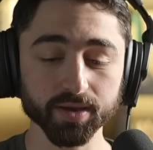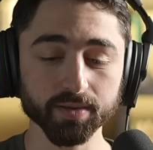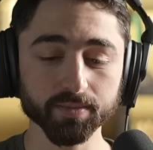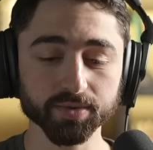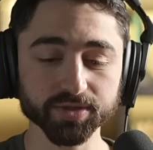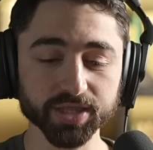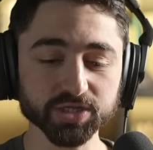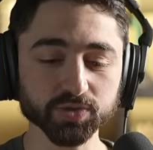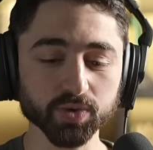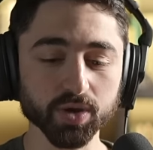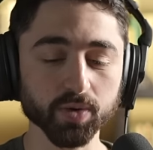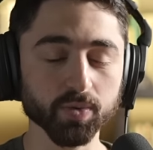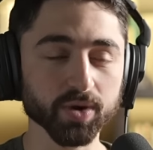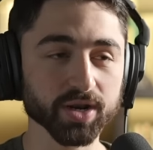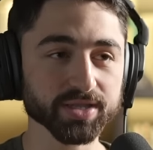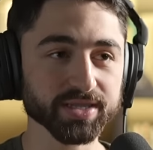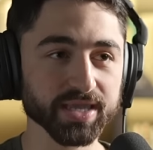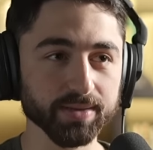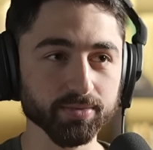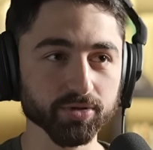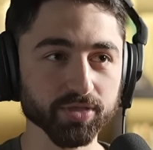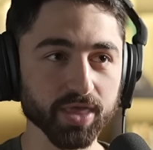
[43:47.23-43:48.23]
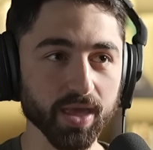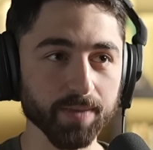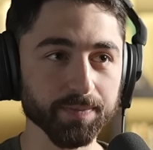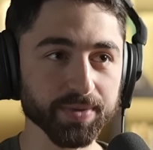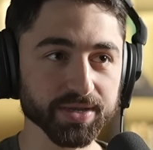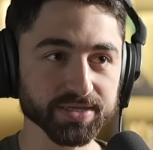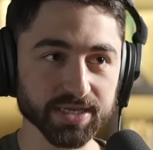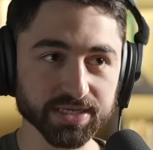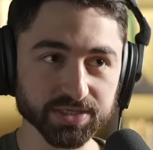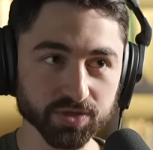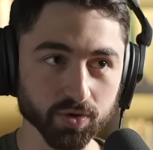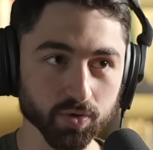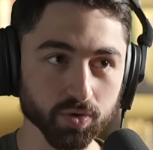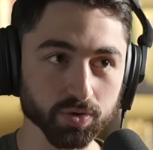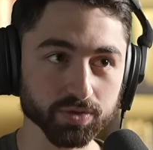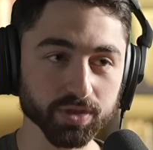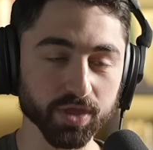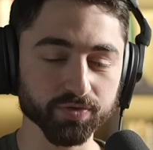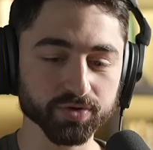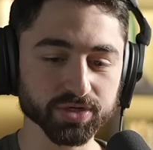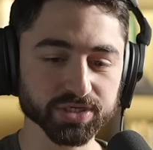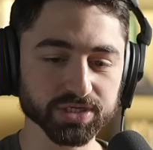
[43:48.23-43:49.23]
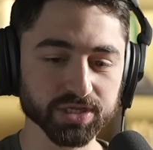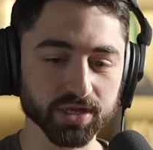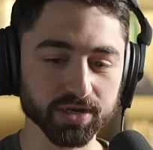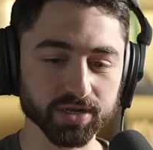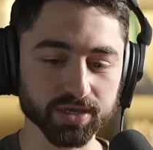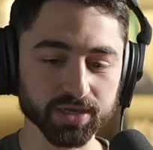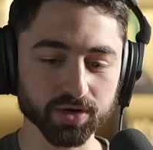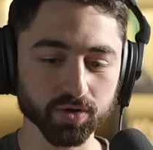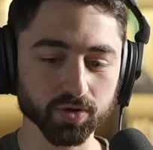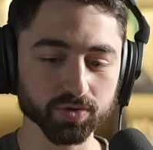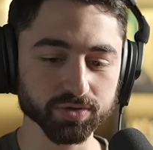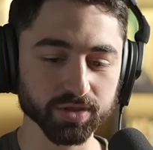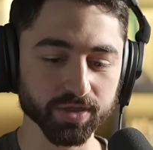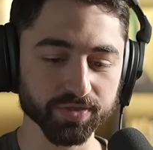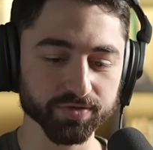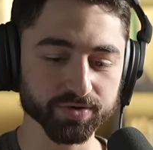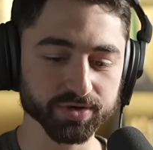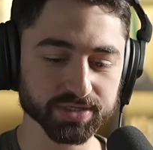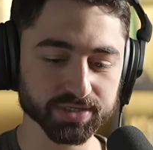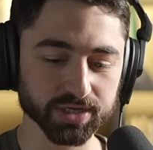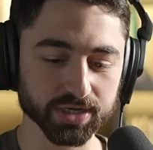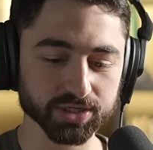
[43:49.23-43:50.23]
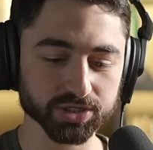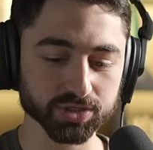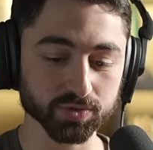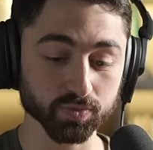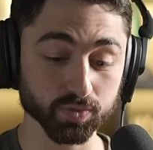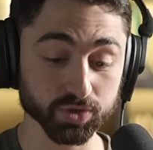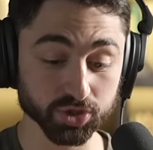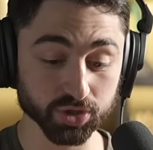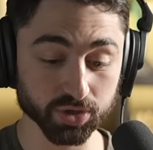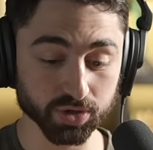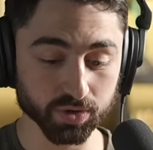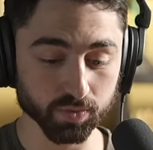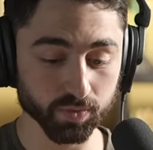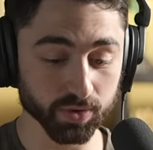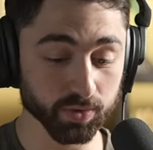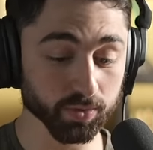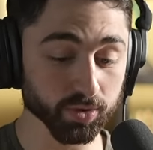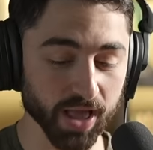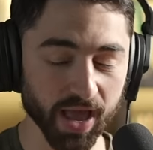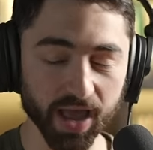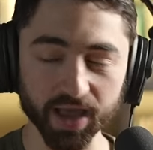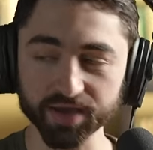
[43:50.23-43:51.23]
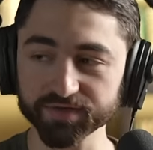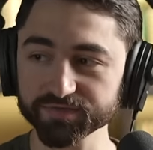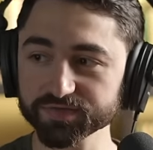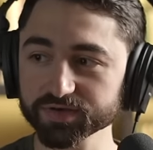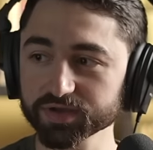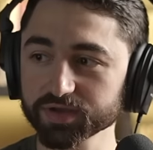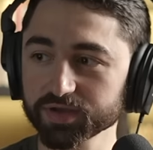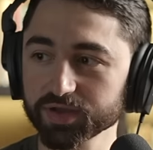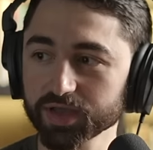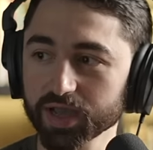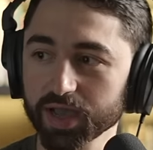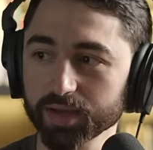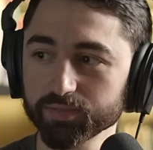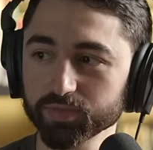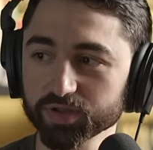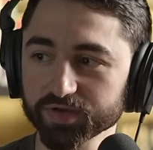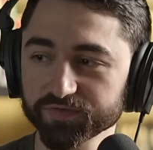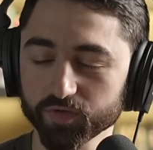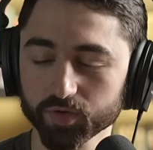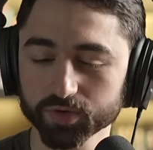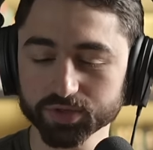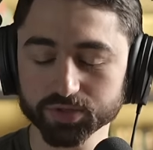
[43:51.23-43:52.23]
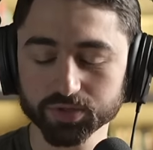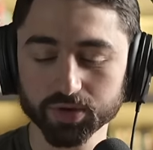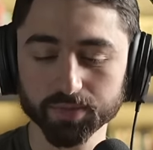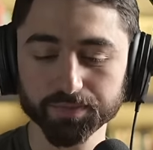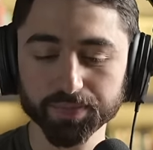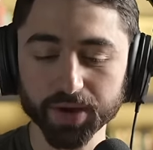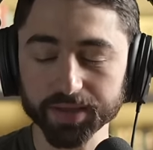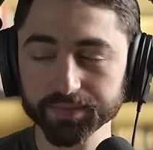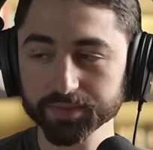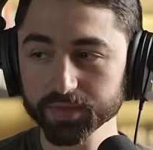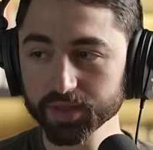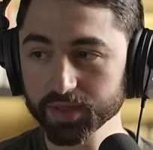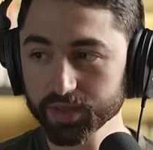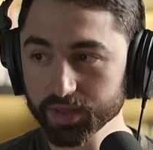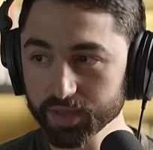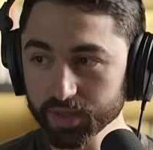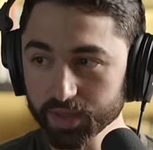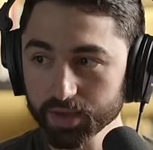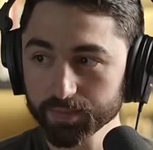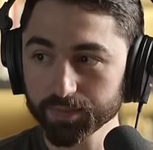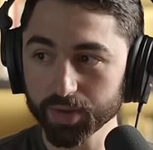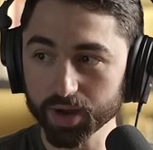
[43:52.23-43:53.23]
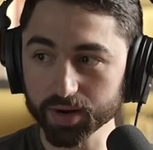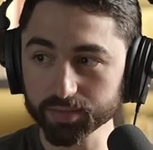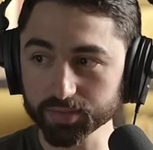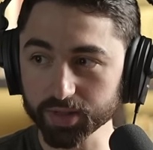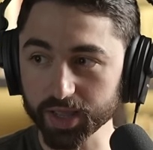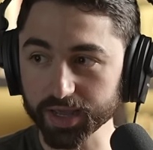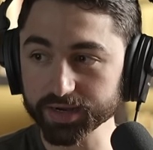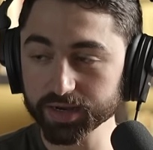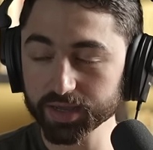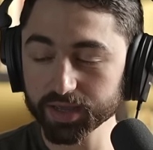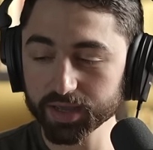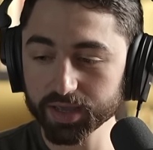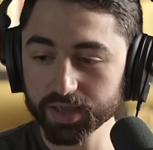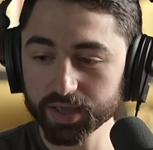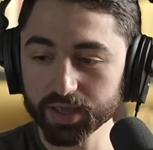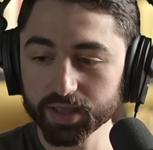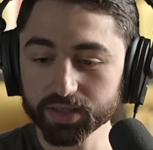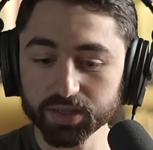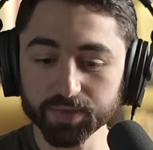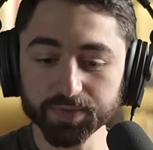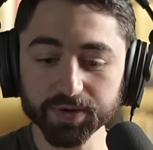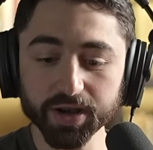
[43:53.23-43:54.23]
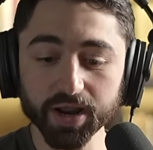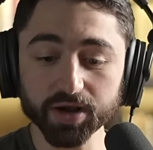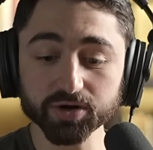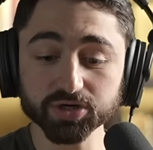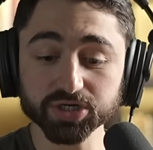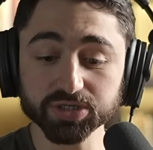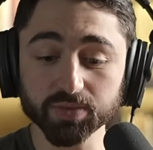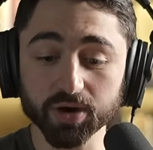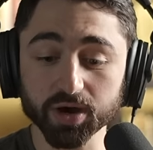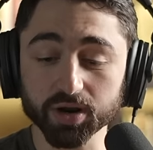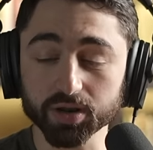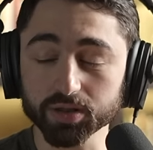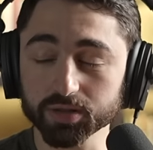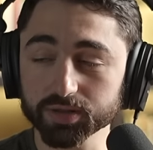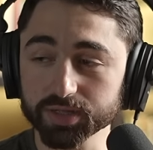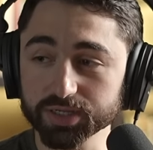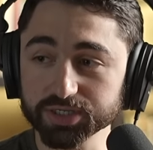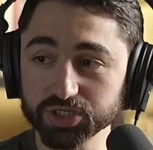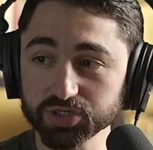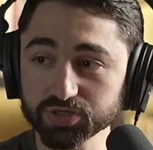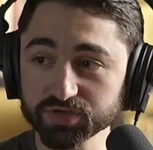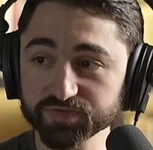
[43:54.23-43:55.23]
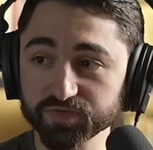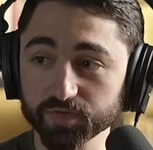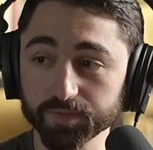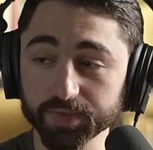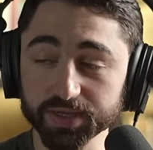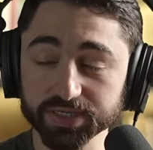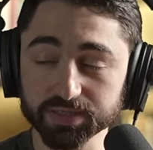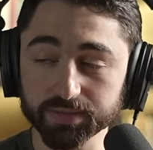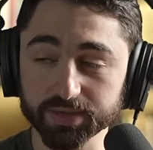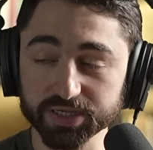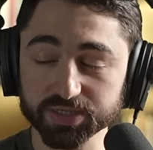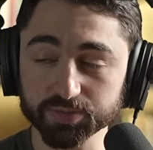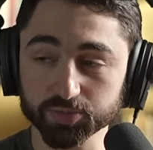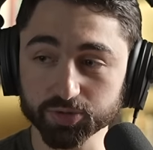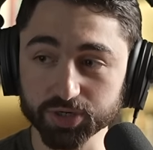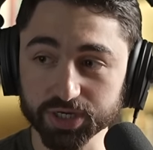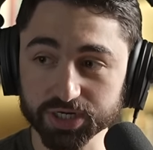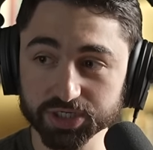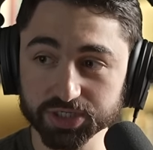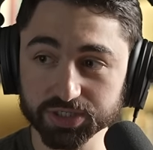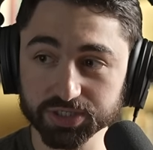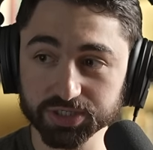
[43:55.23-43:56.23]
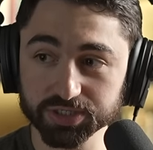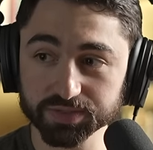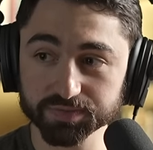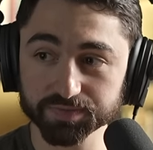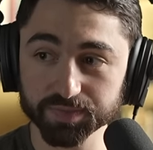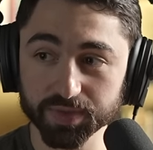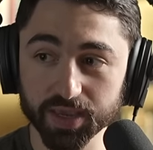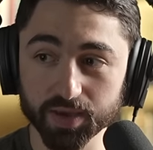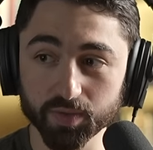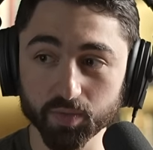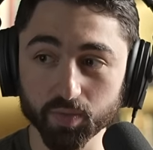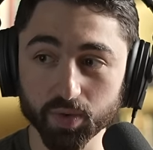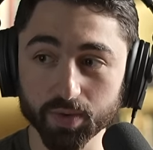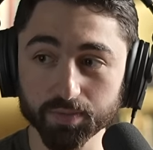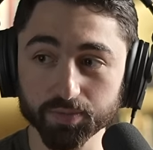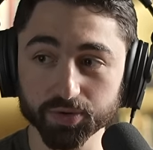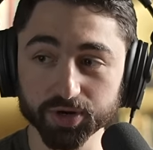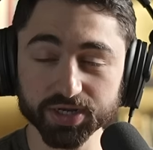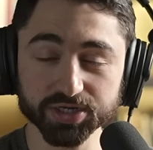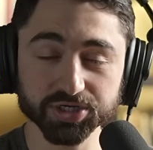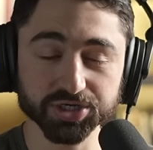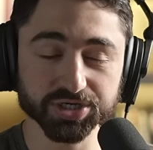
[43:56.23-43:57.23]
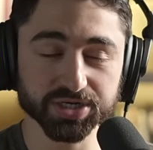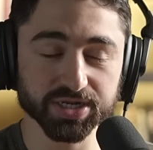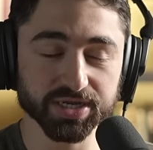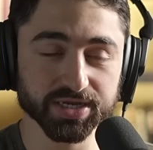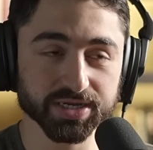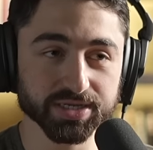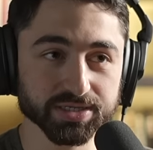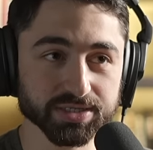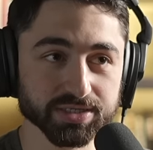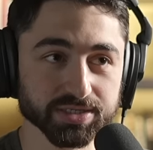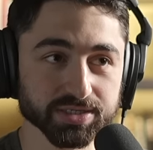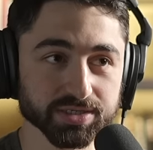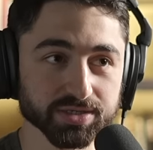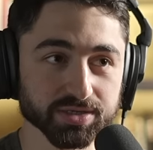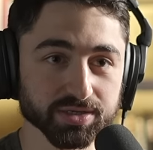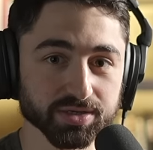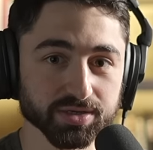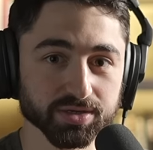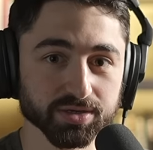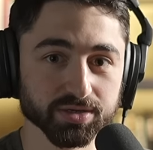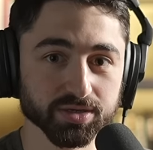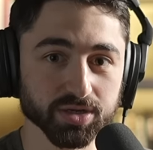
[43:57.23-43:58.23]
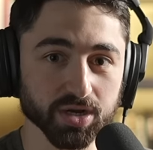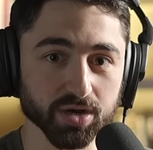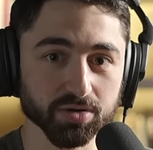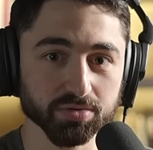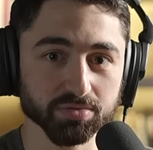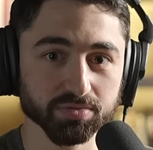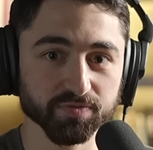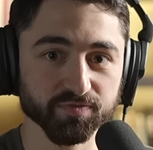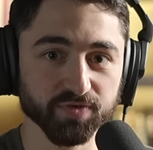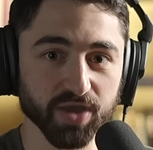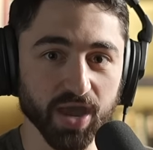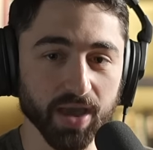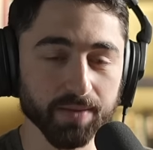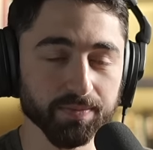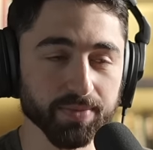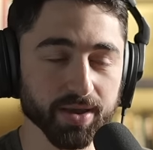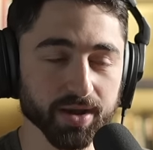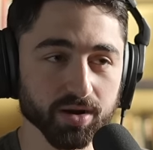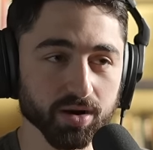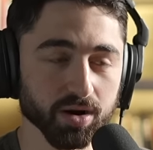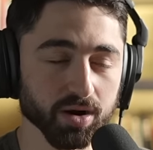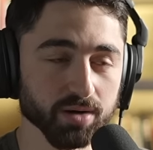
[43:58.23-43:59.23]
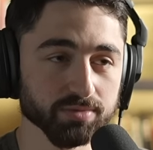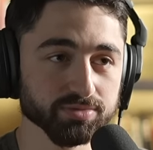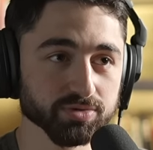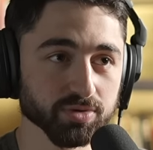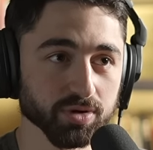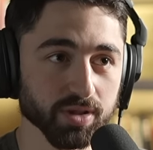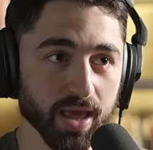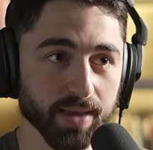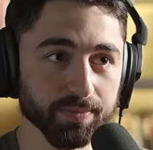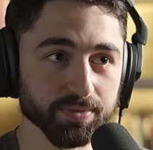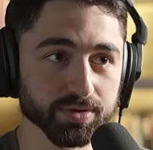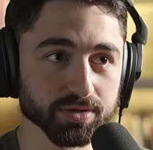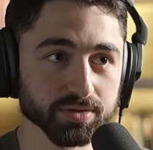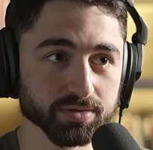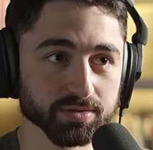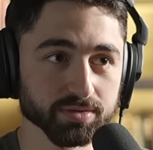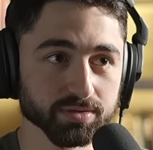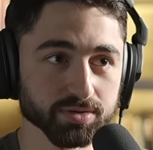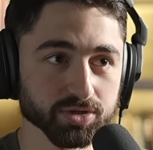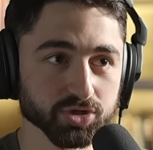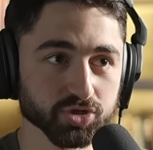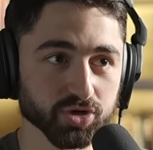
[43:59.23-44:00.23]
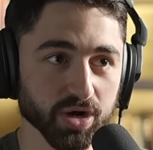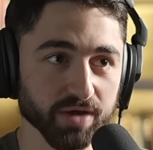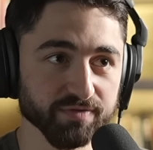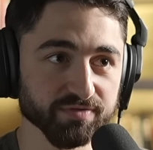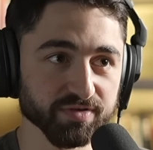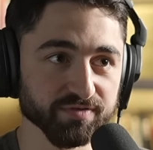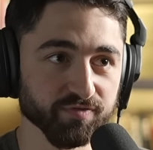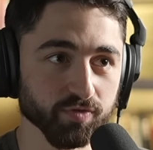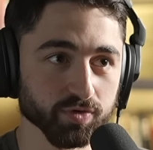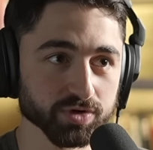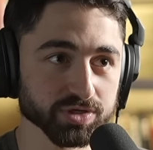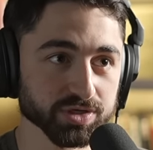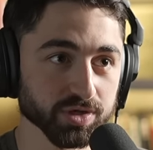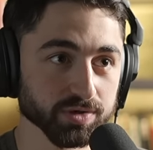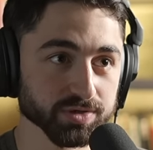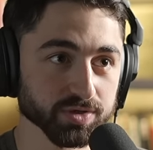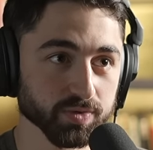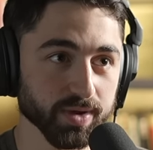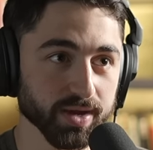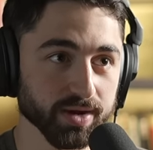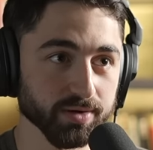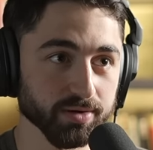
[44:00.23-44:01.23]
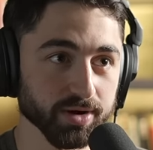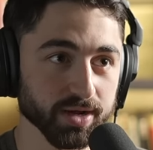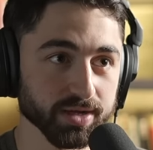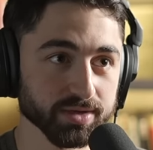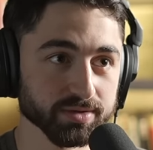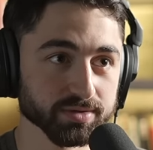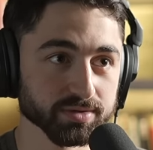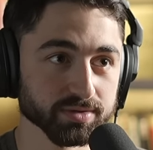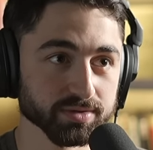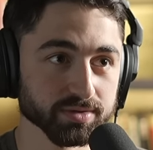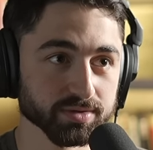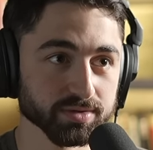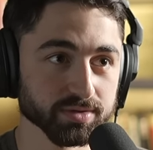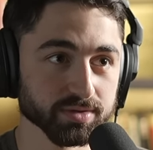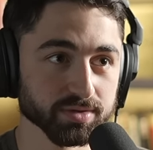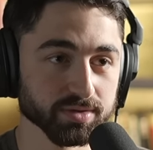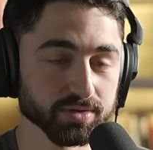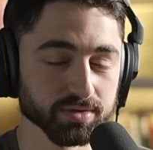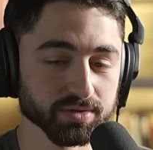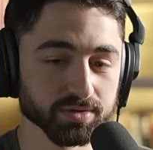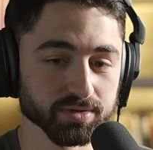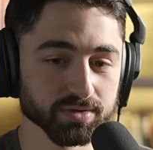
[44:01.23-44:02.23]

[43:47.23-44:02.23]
But that's why I want to table that because that's a whole nother study and a whole nother discussion. okay. We will have. Okay. I'm looking forward to it. But bottom line, lipid energy model, it's useful because it makes predictions. And one prediction is, you know, if you add back carbs, what'll happen? The driving force goes away, right? Mm-hmm.